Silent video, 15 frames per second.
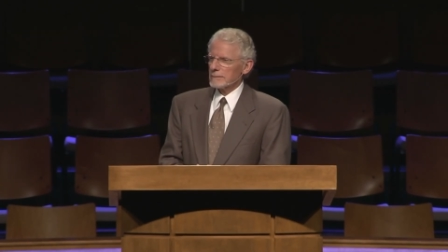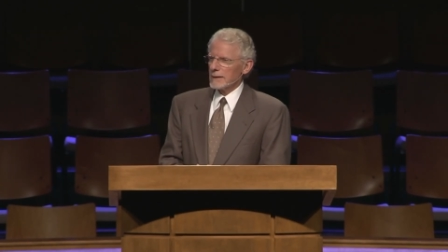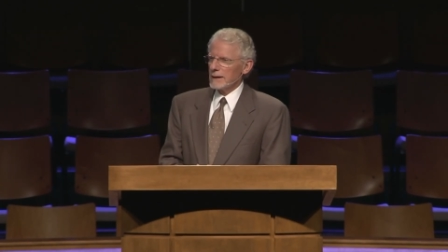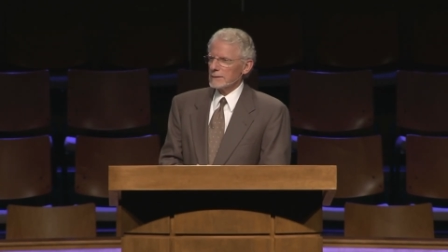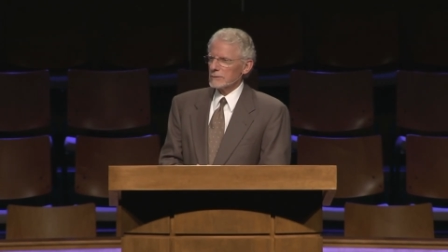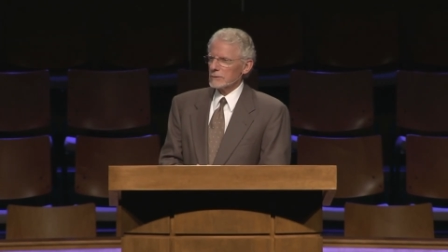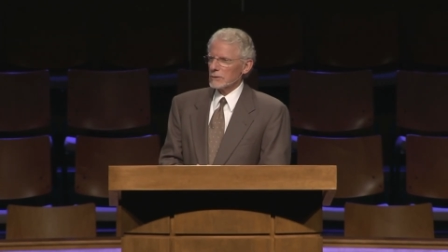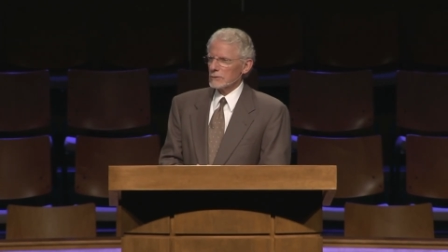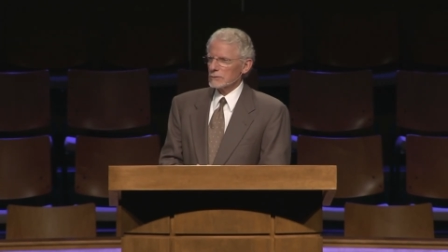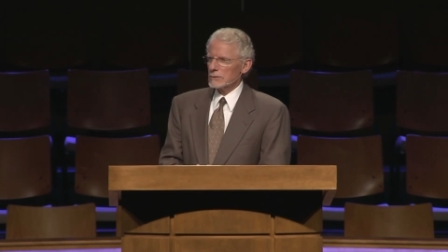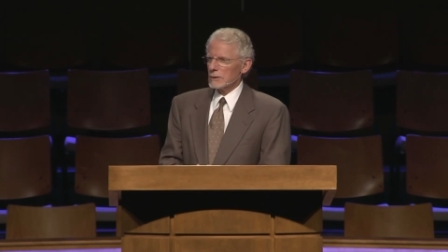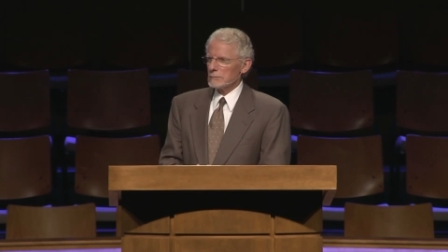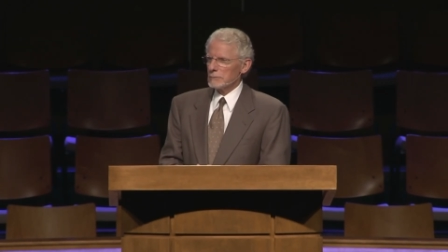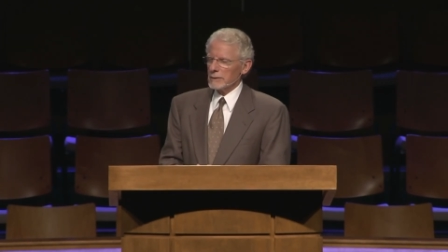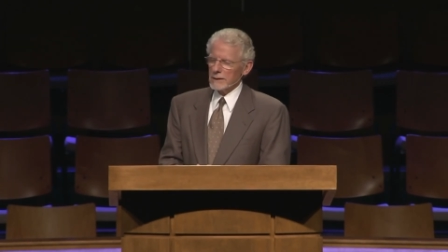And so
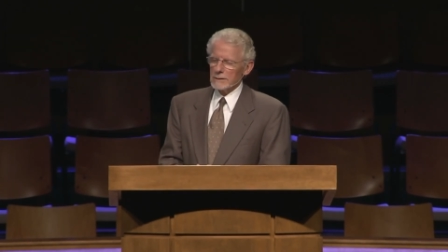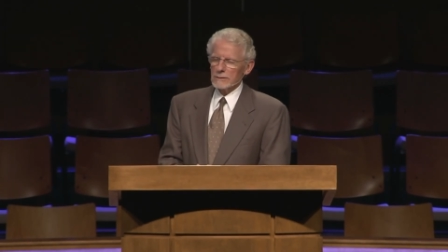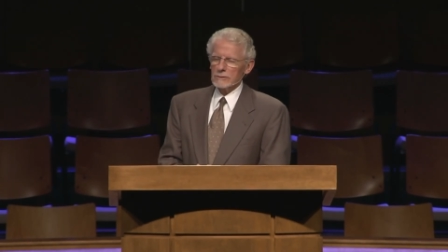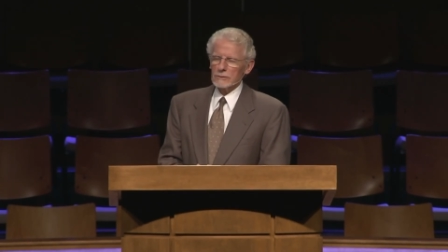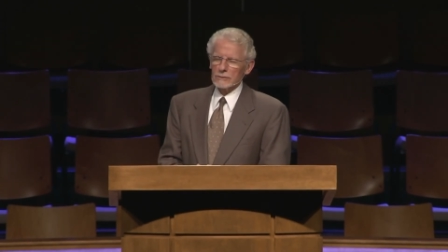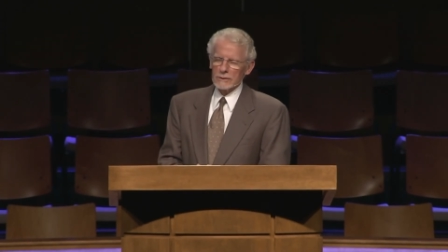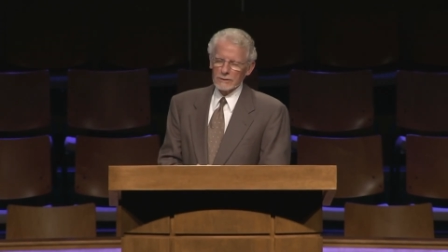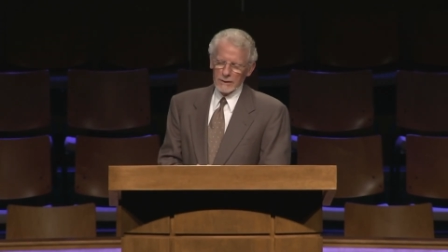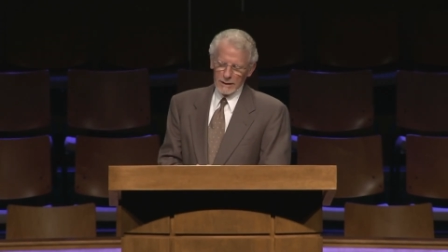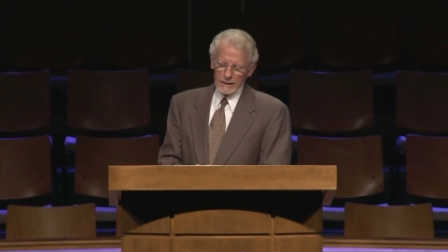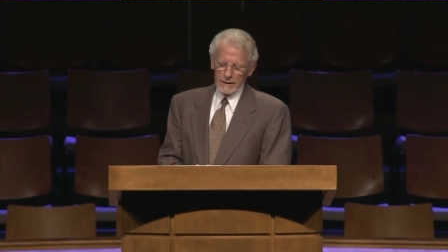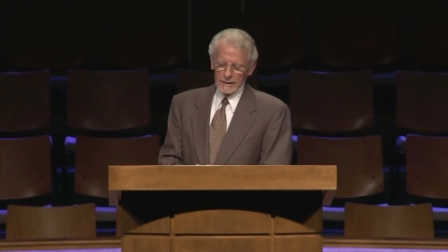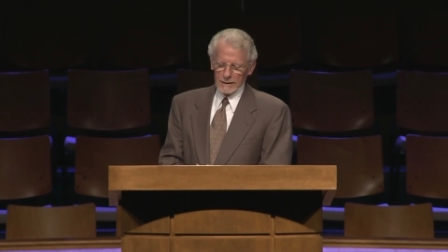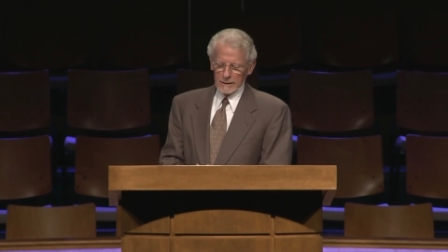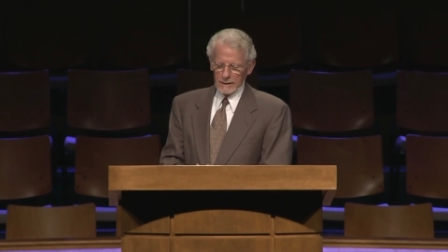some parents are attending a